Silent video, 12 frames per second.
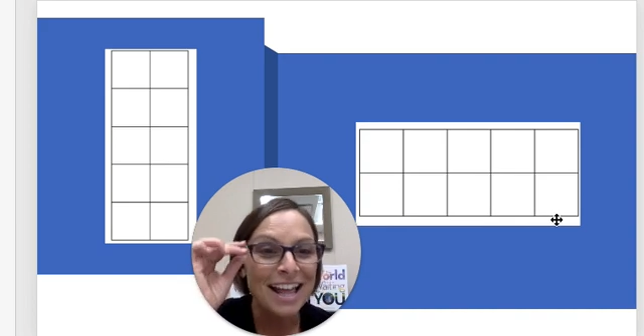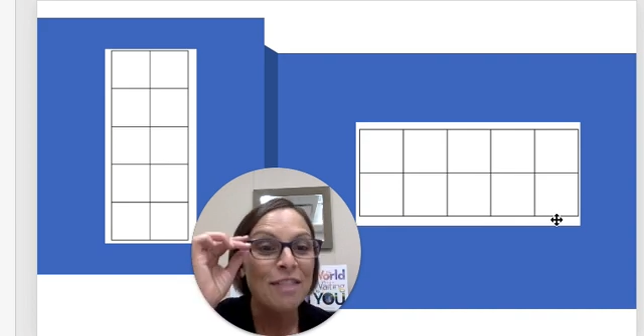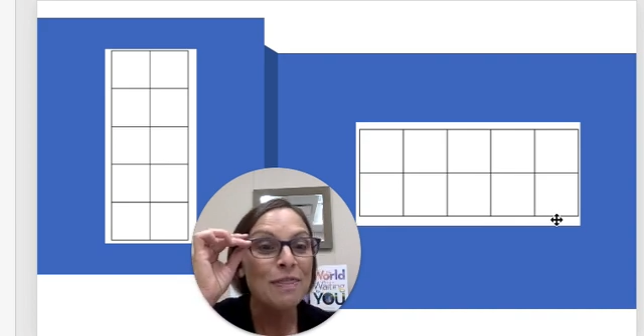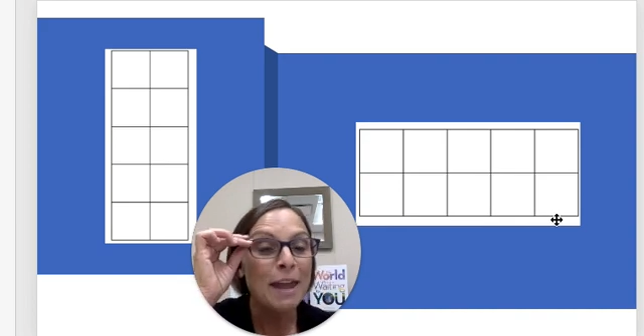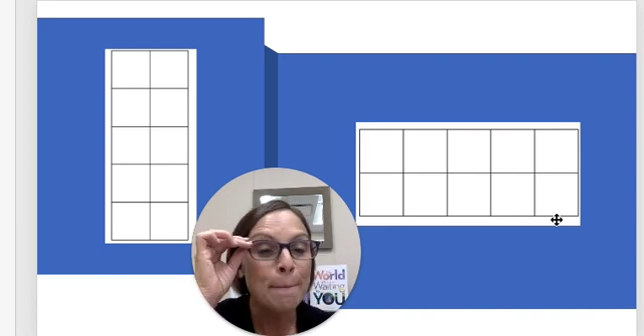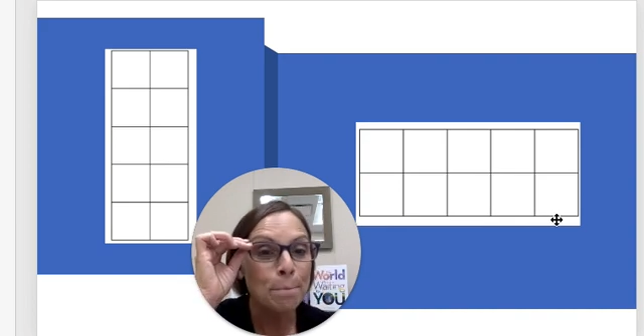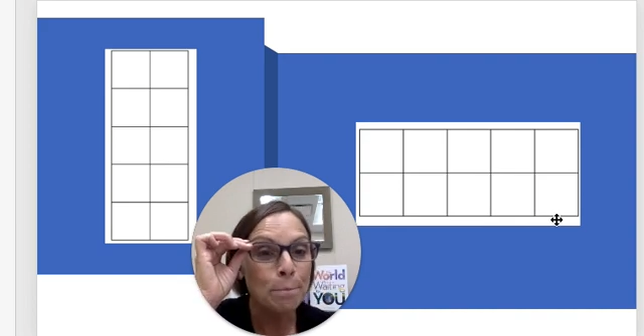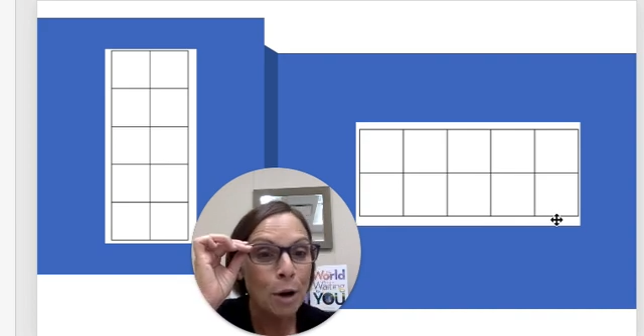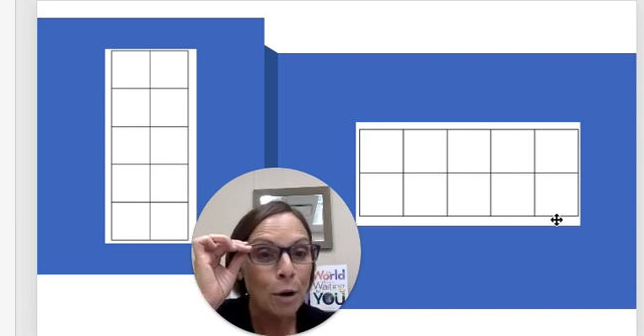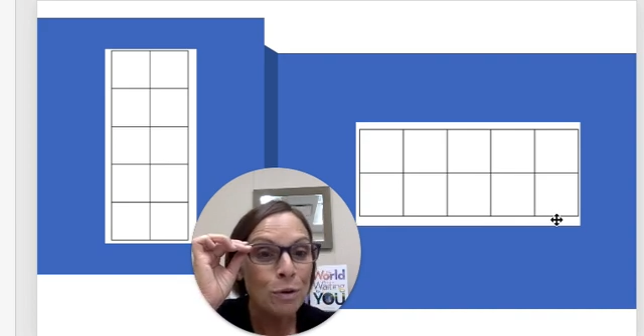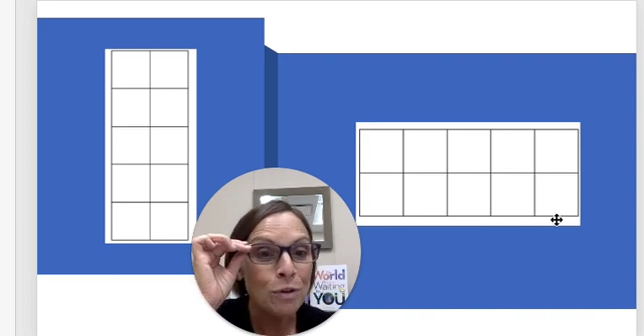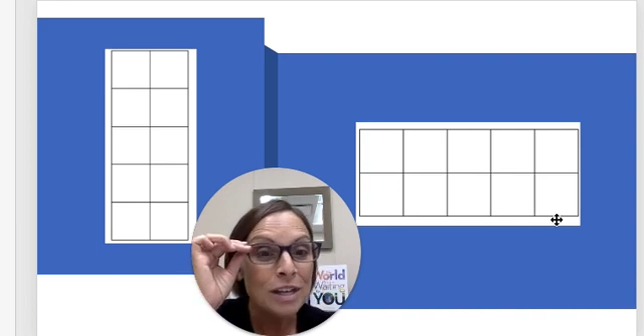they
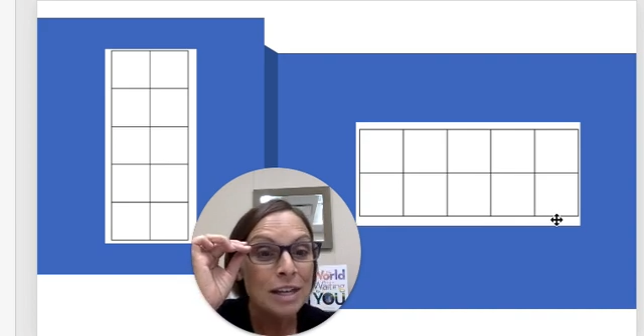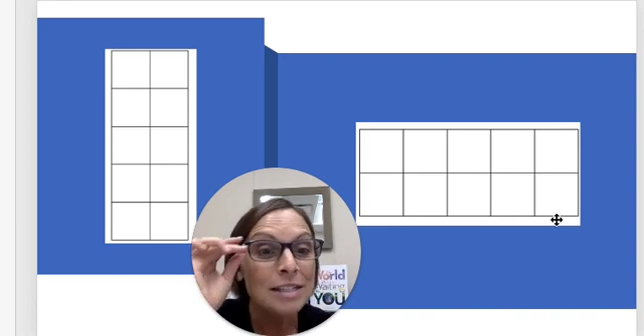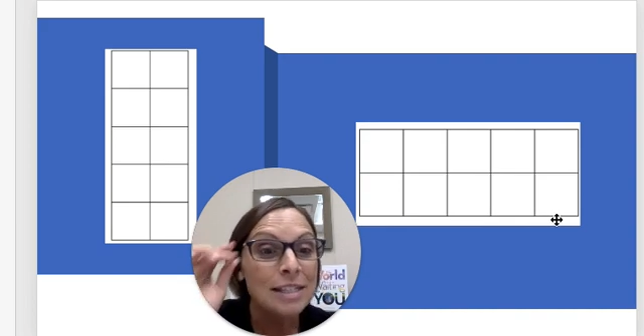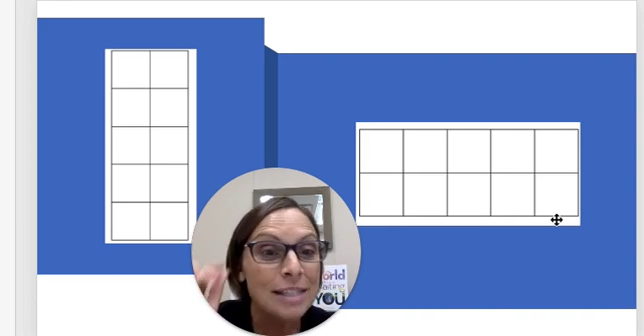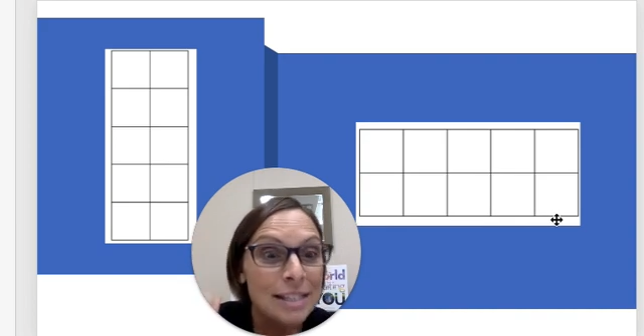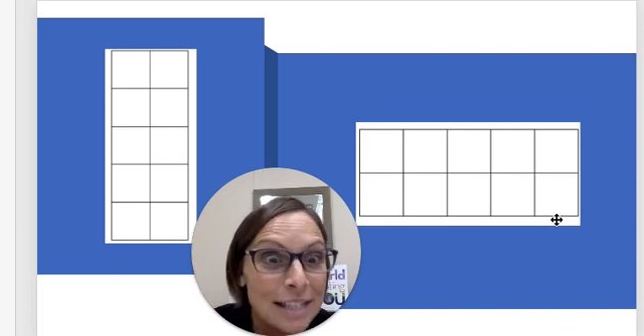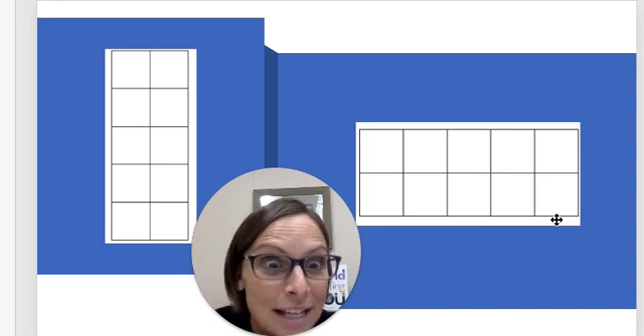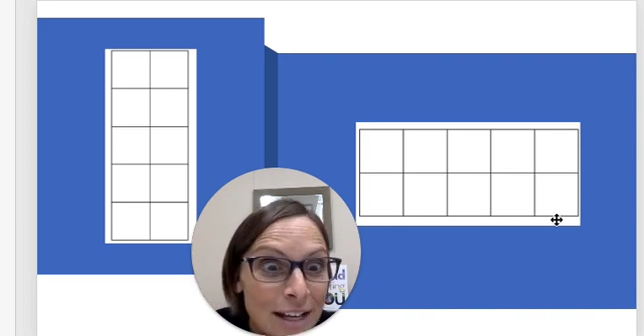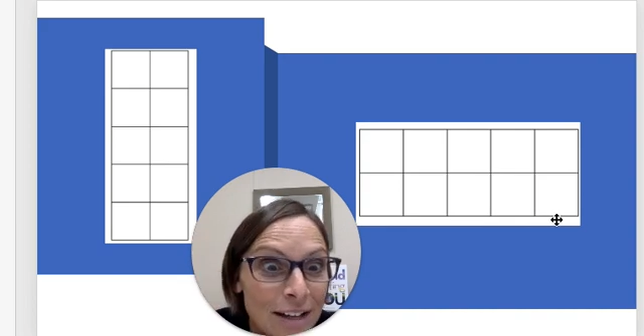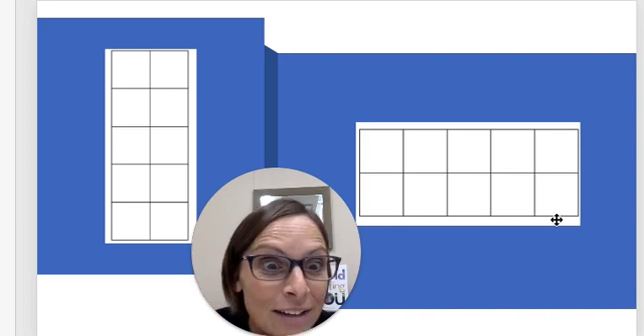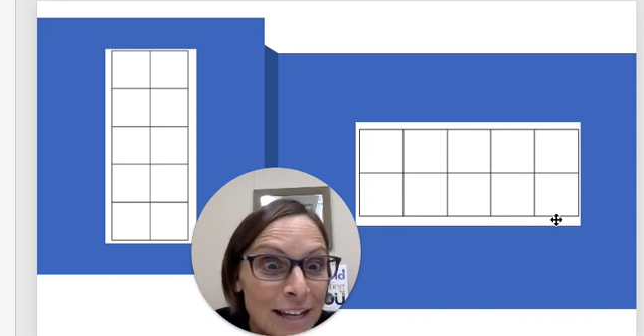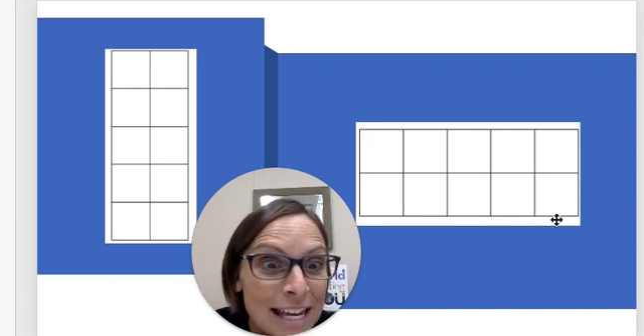both still
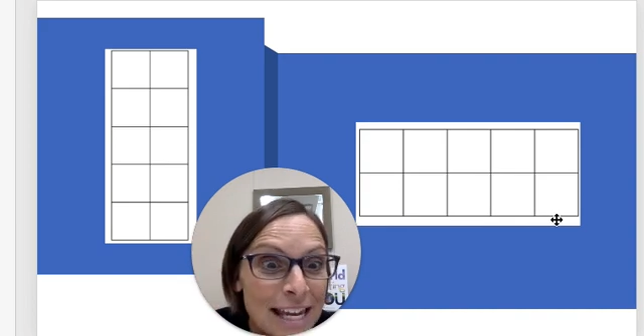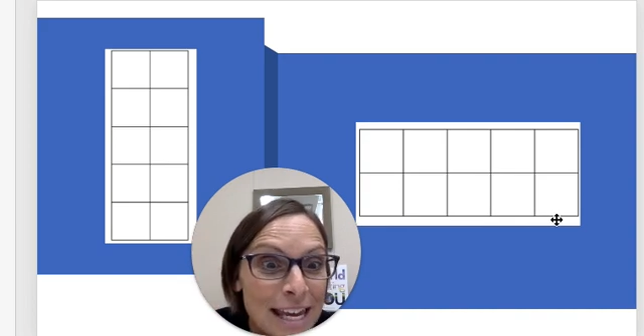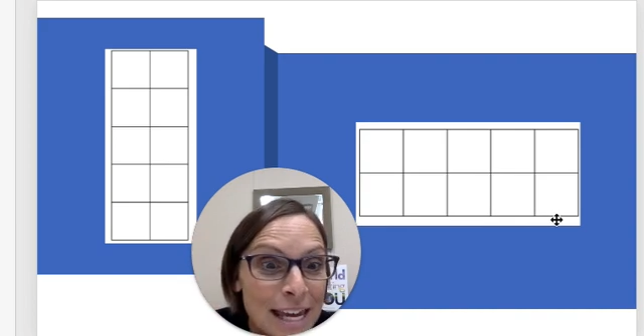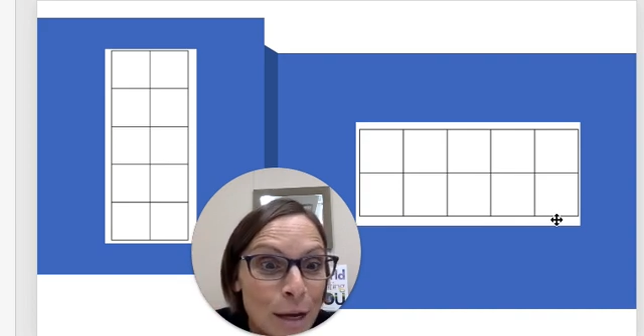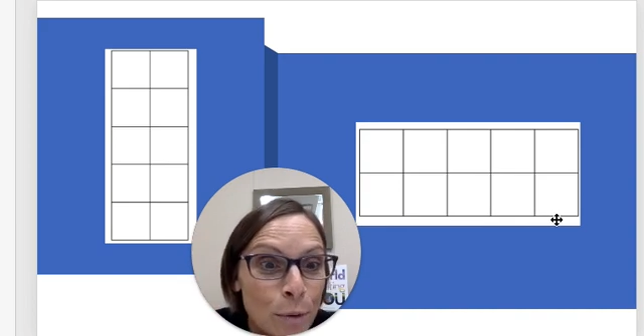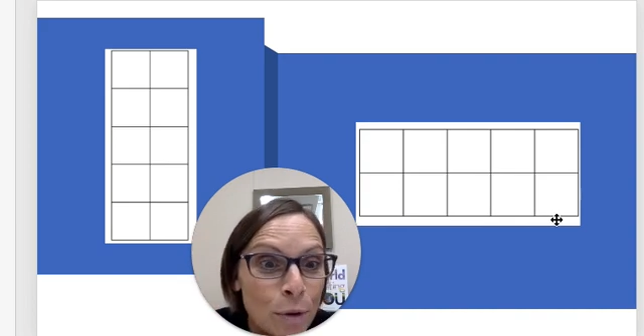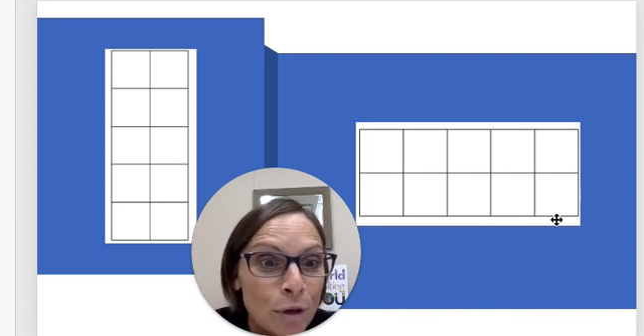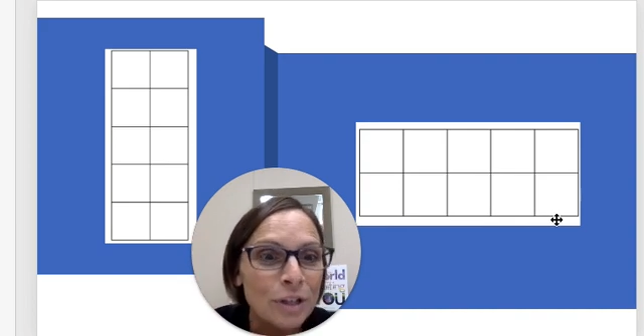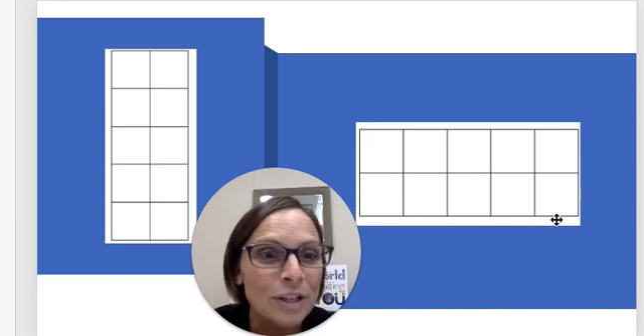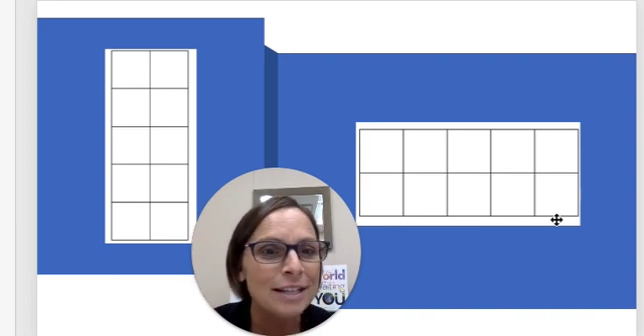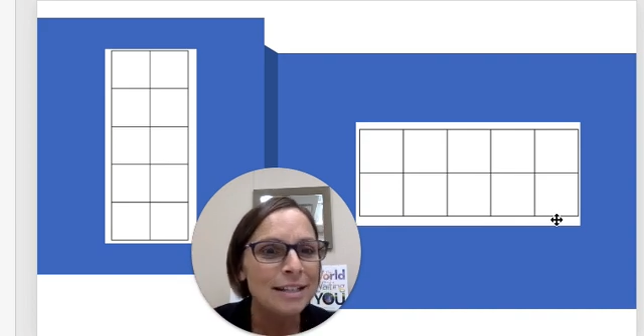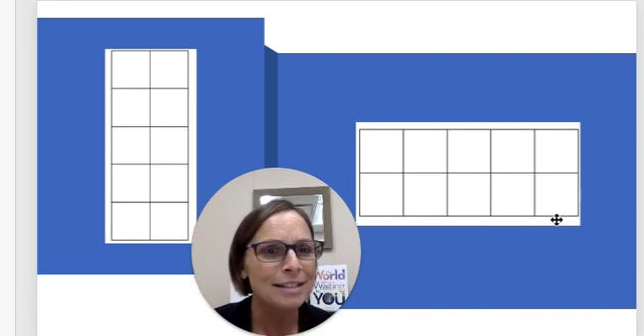equal
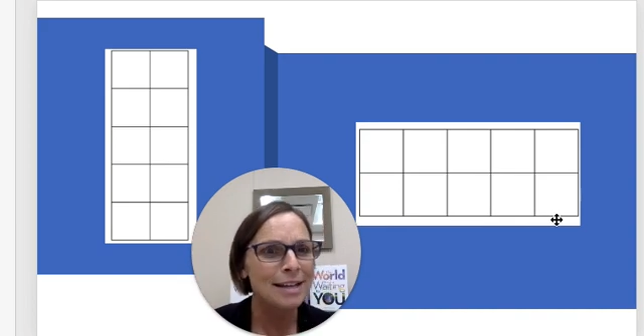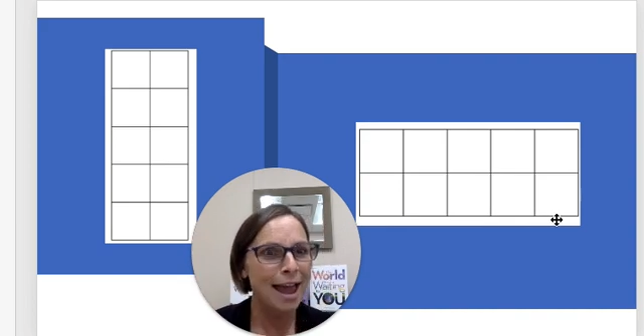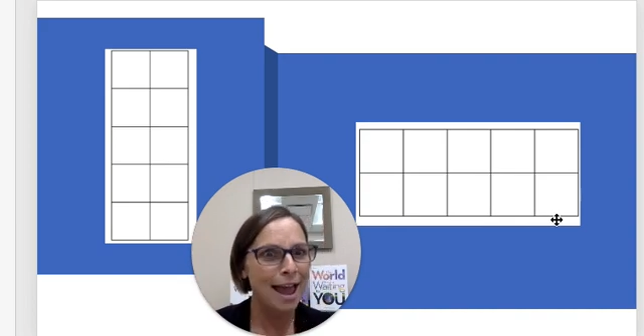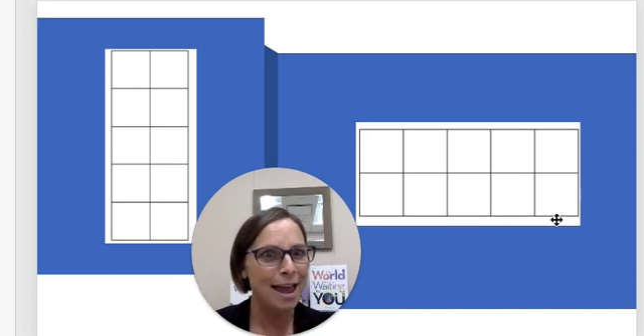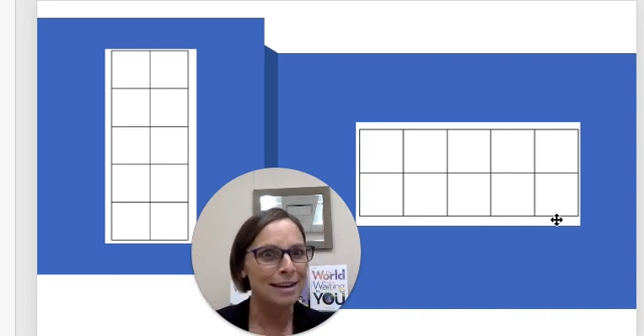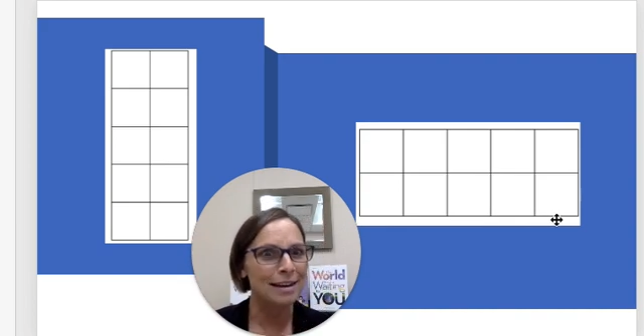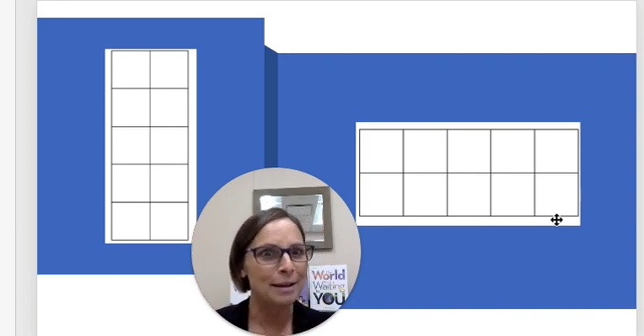10.